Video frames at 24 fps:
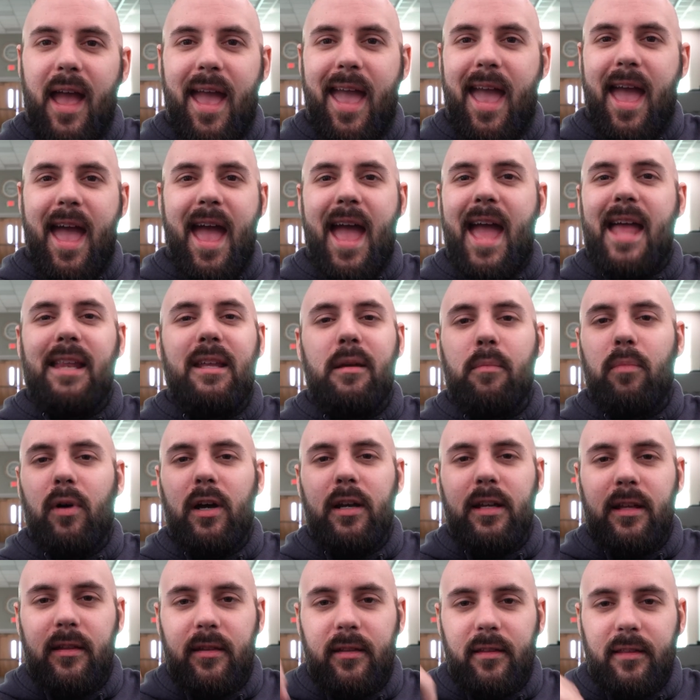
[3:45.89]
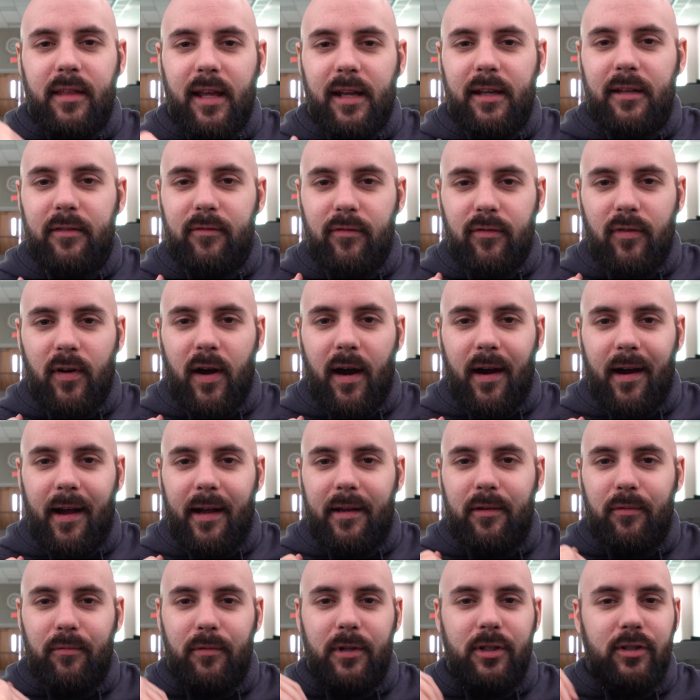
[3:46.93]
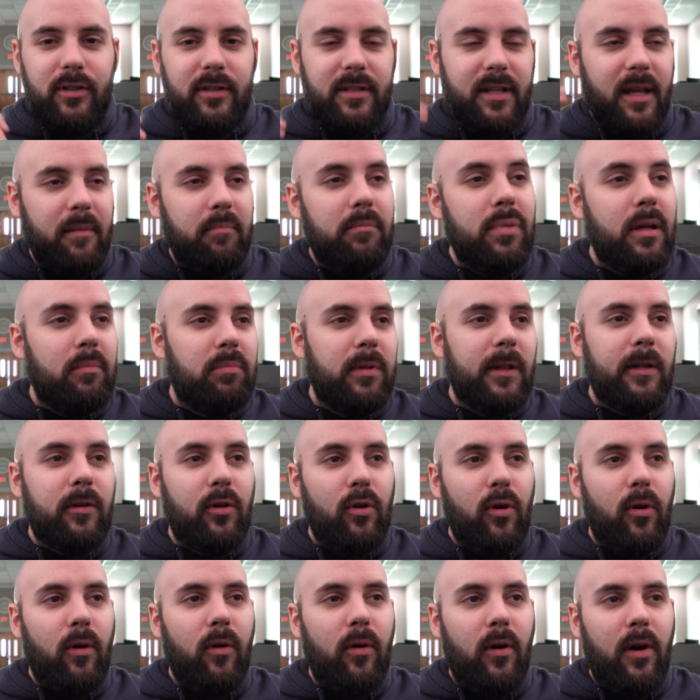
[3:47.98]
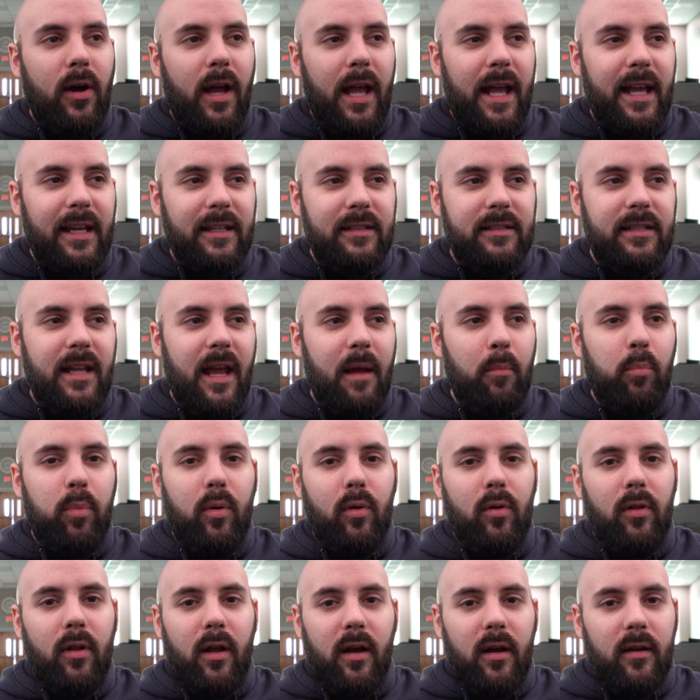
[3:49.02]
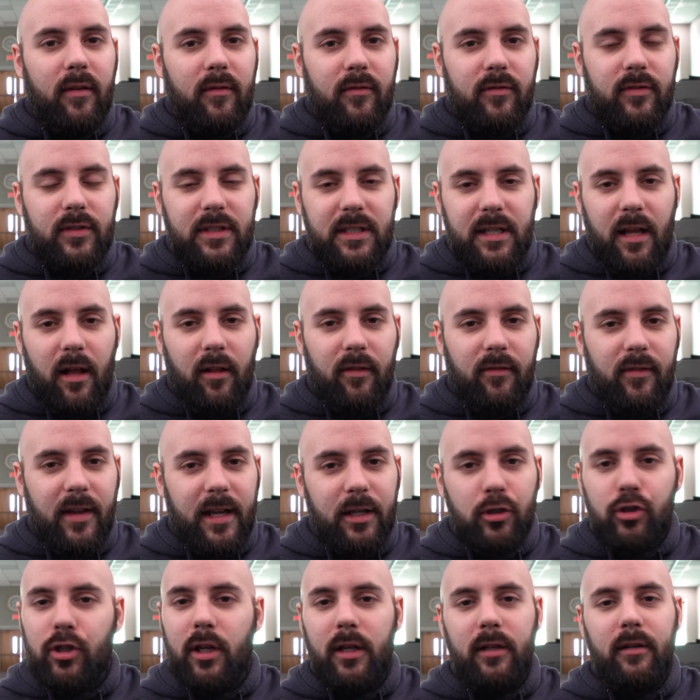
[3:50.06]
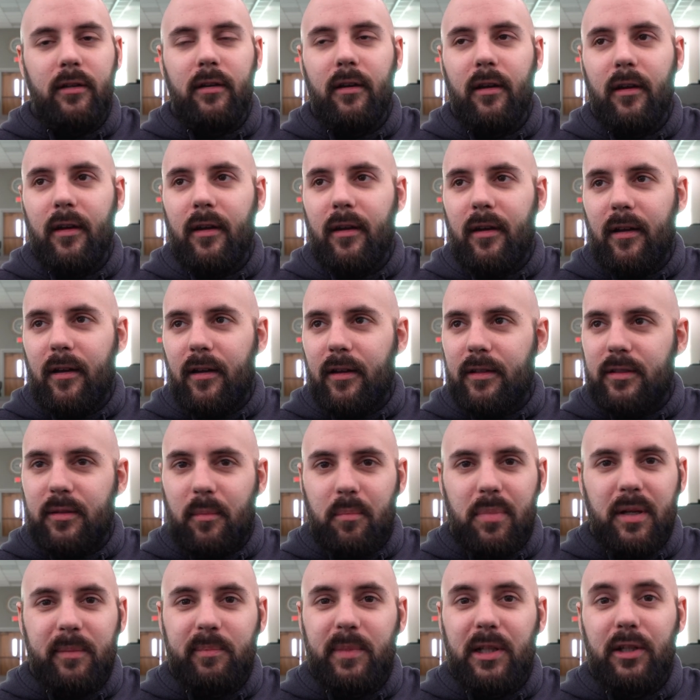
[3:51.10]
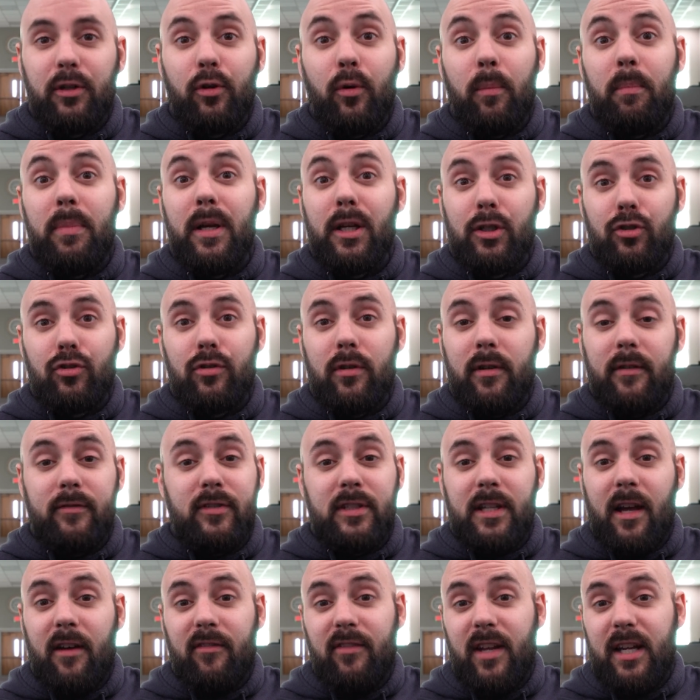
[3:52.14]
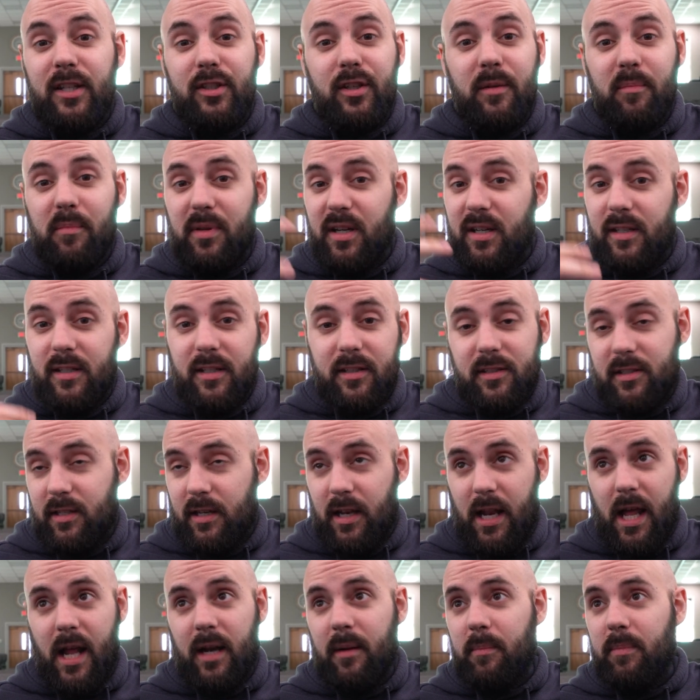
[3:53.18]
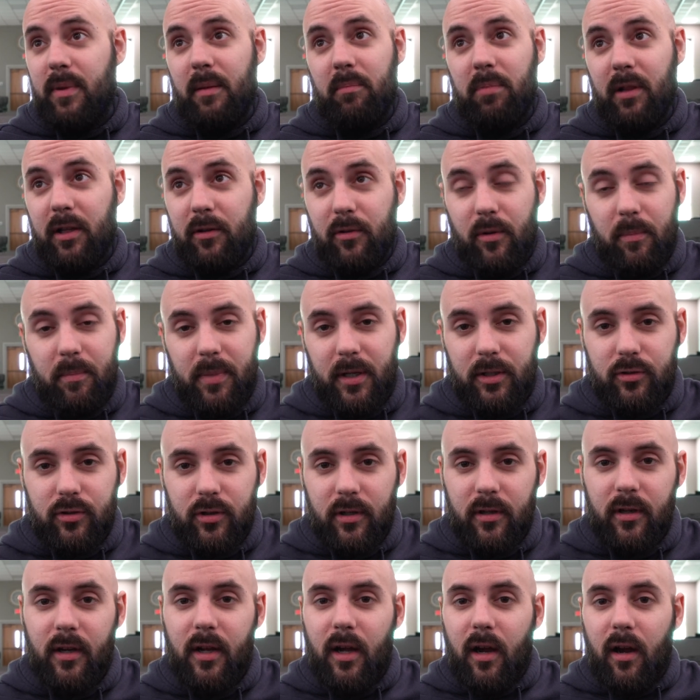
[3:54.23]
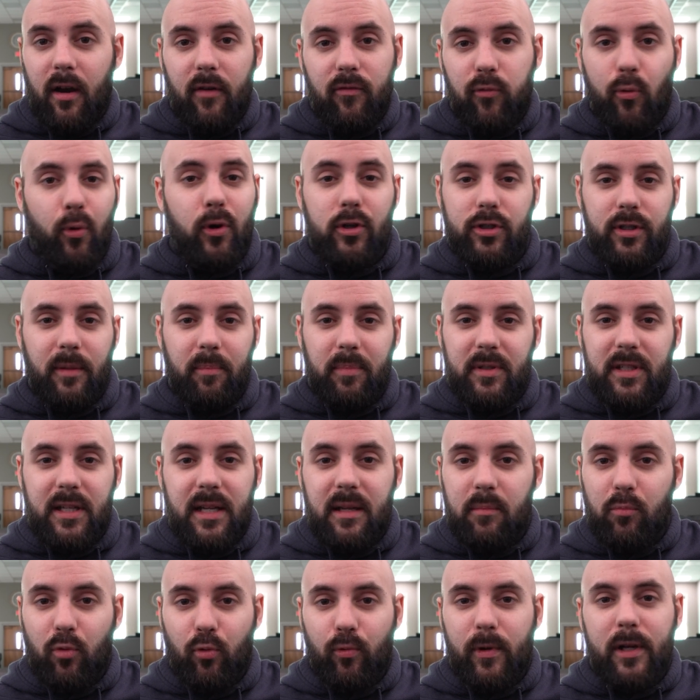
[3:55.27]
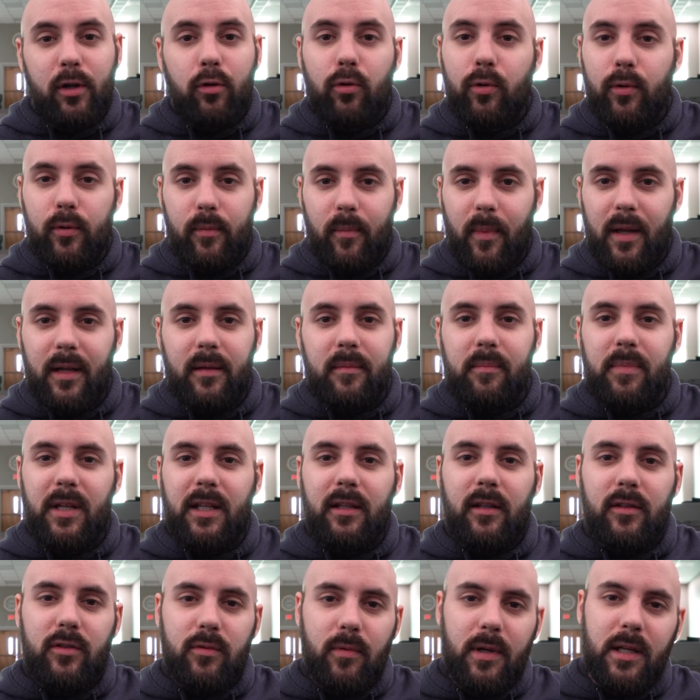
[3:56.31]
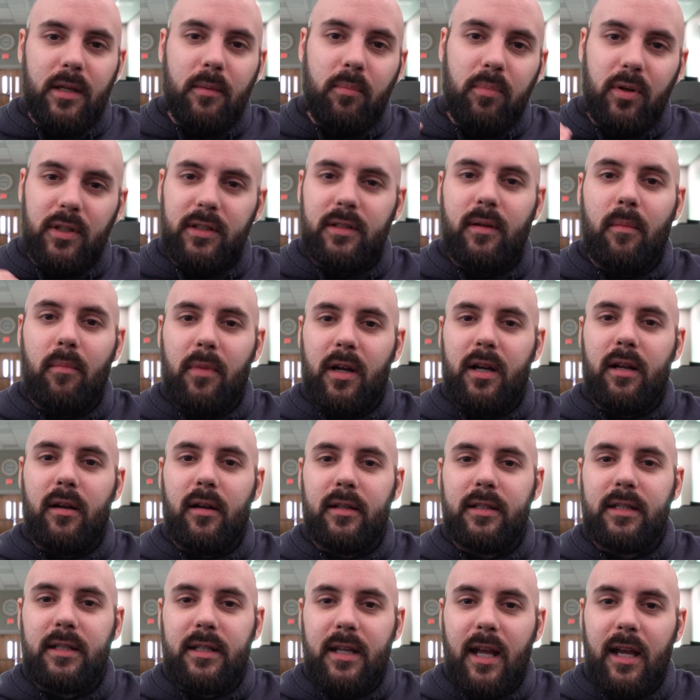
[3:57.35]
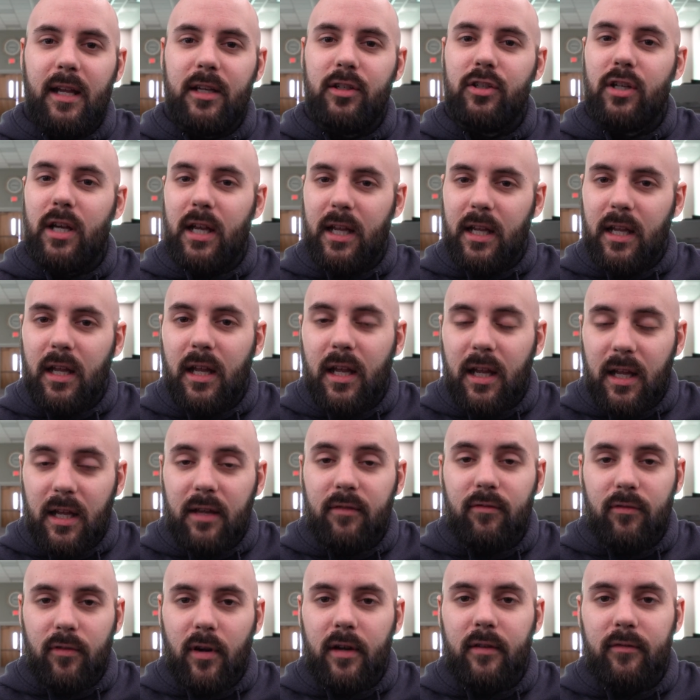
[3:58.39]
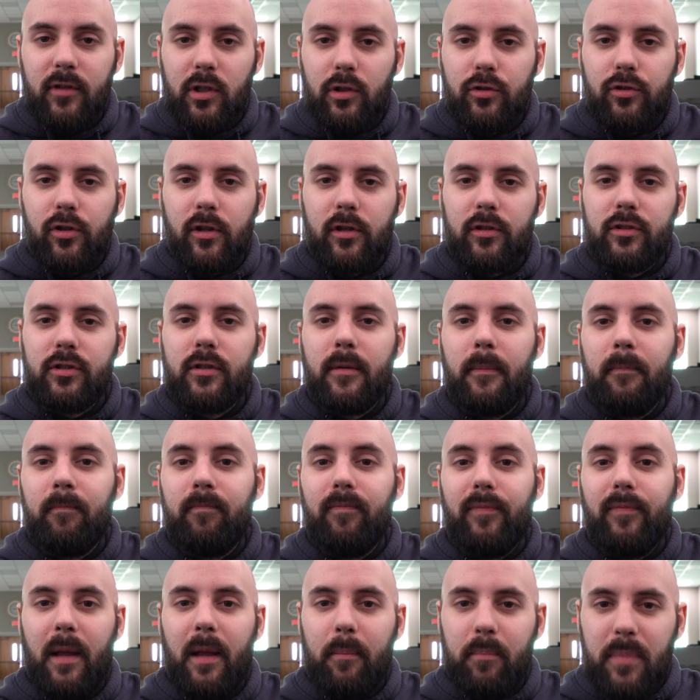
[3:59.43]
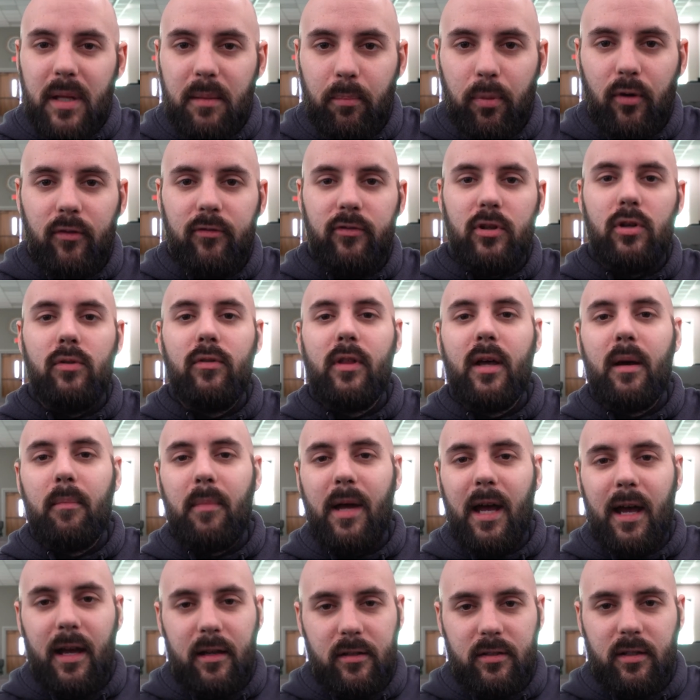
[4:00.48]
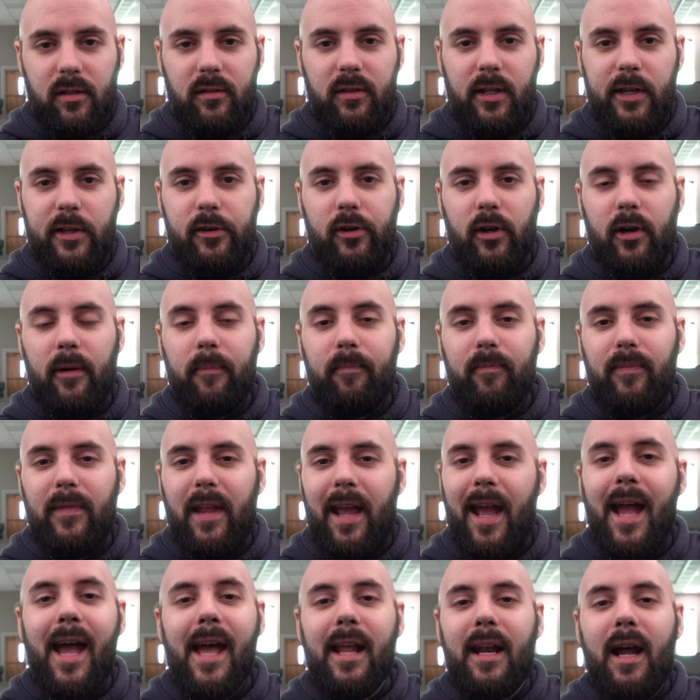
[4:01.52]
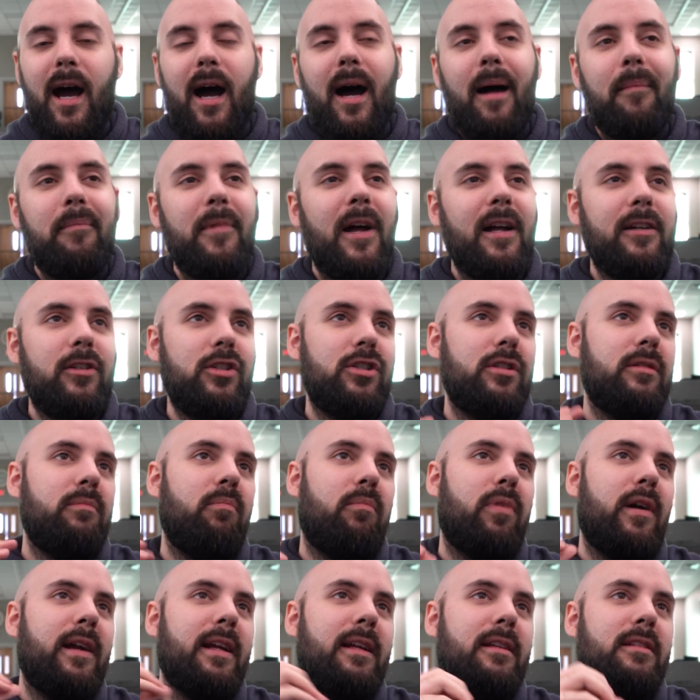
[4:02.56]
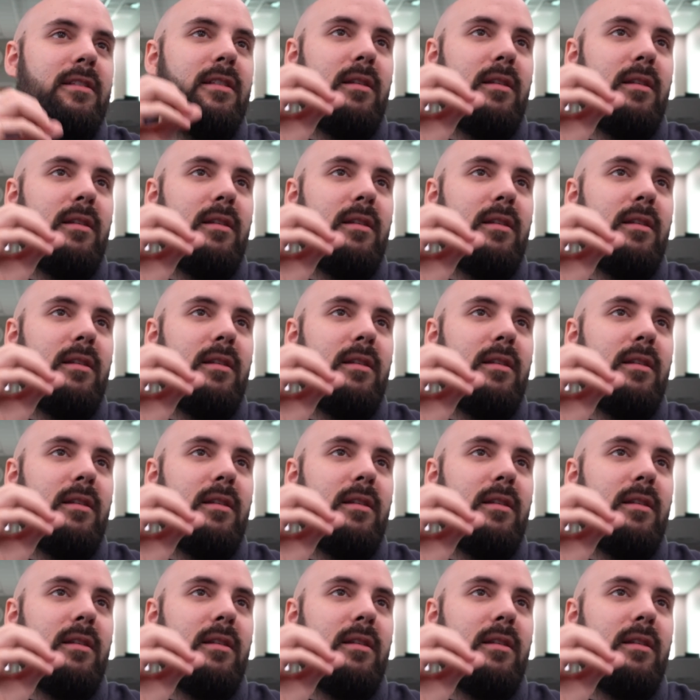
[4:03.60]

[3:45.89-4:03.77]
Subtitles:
anybody that they can find, which is a biblical example of salvation. It's a biblical picture of salvation, but it is not a biblical picture of worship team recruitment, because when you put somebody on stage in front of your church, people view them as a leader. And I'm not just bringing